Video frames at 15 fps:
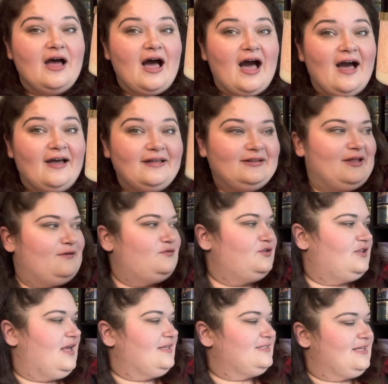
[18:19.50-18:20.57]
I loved
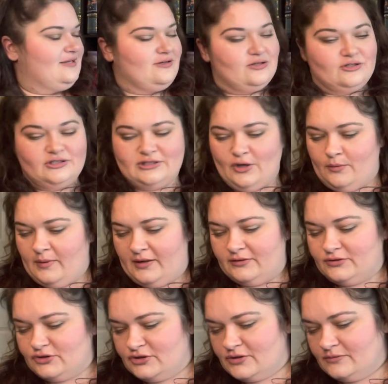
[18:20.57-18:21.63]
that scent so
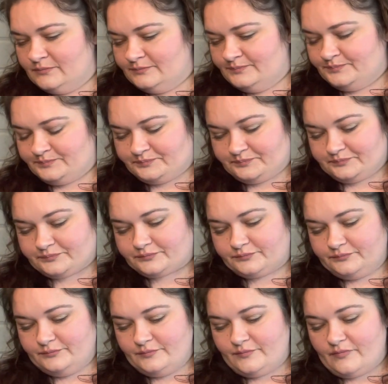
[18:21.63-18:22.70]
much.
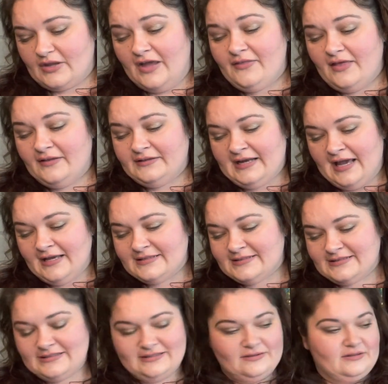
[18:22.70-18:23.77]
And then
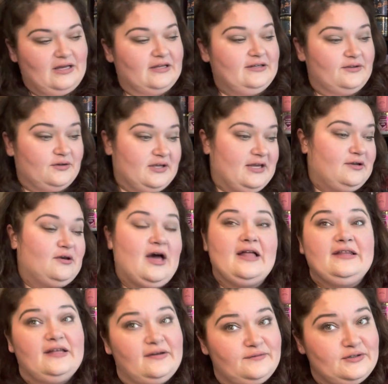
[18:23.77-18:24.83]
next, another candle I
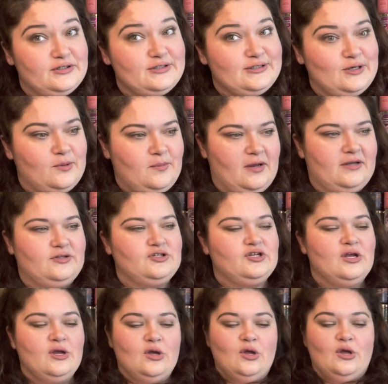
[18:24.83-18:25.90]
loved so much
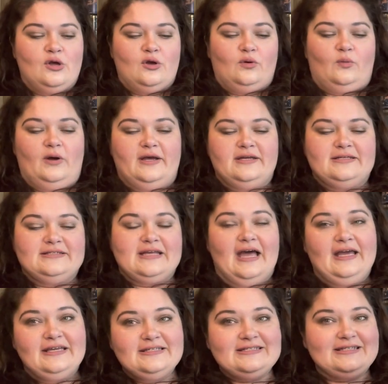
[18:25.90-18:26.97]
was
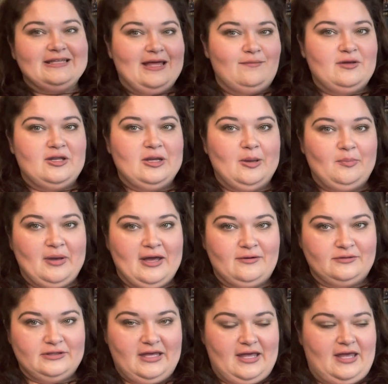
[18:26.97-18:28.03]
Ice Lemon
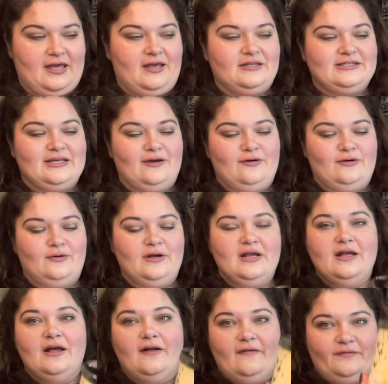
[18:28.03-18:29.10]
Pound Cake. So
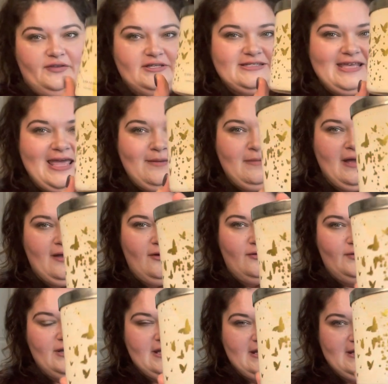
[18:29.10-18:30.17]
this came
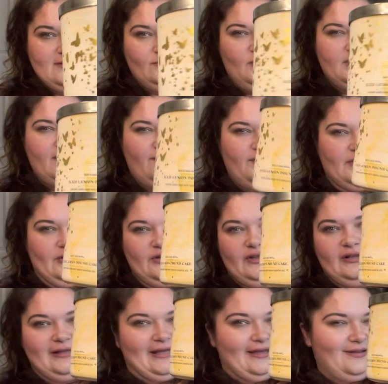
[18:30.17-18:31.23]
out in one of the
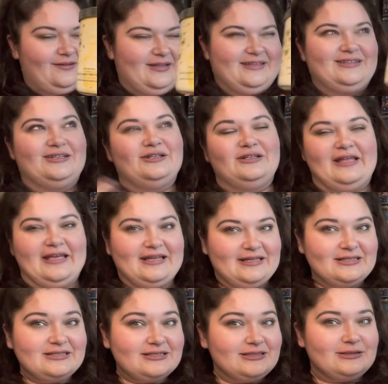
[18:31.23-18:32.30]
la like the
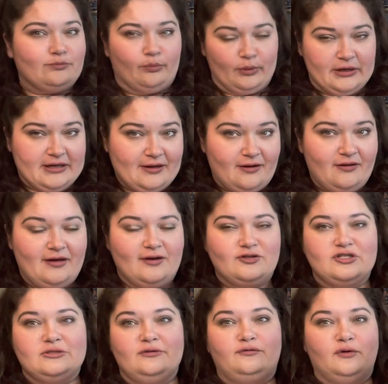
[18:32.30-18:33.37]
latest spring
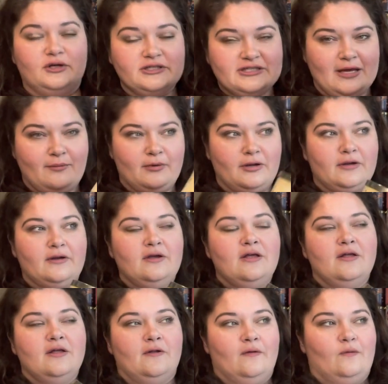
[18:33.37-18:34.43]
collections before summer.
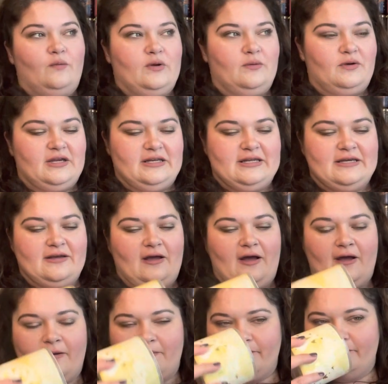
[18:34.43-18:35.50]
We were getting
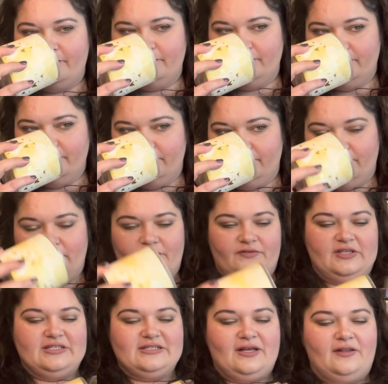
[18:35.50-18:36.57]
um
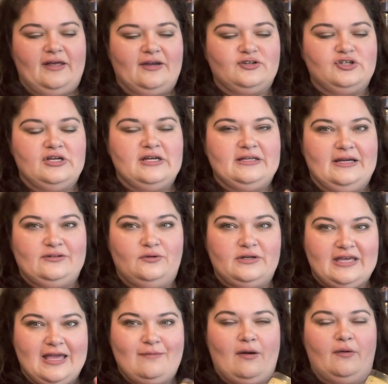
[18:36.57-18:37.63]
this collection. I know it
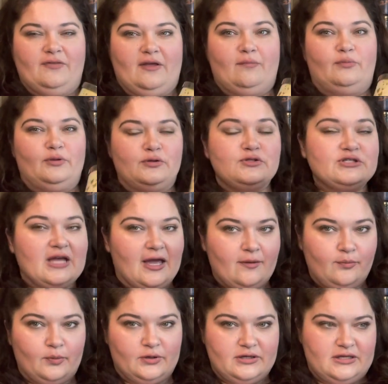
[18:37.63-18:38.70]
came out with like Blue Sky
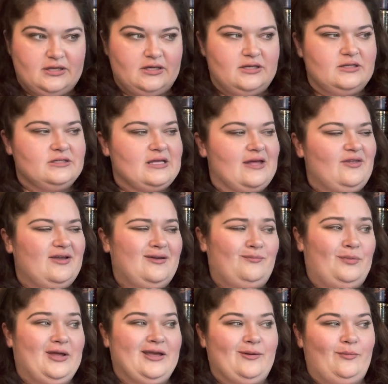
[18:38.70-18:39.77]
Breeze. I think
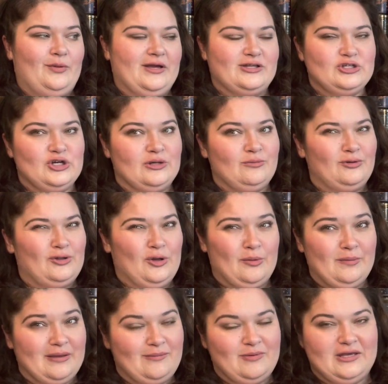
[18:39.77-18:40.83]
like a Black Cherry Merlot
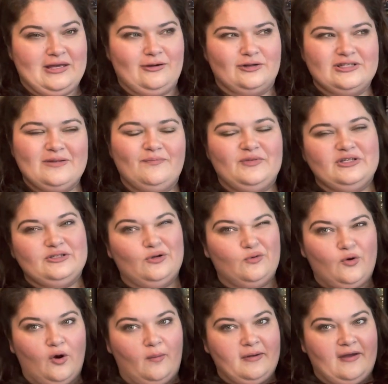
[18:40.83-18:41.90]
maybe or something. Don't
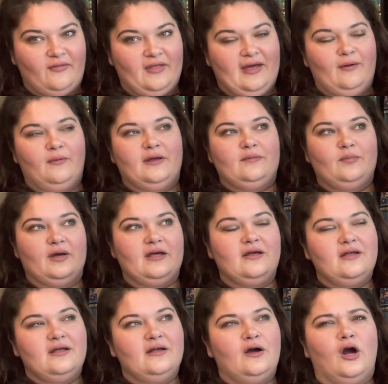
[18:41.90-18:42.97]
quote me on that one, but
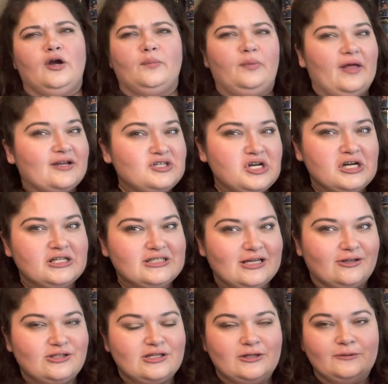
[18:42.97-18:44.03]
our Black Cherry
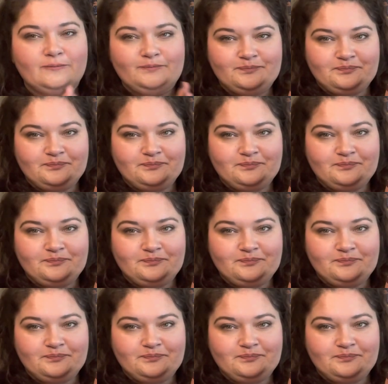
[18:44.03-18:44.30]
Seltzer.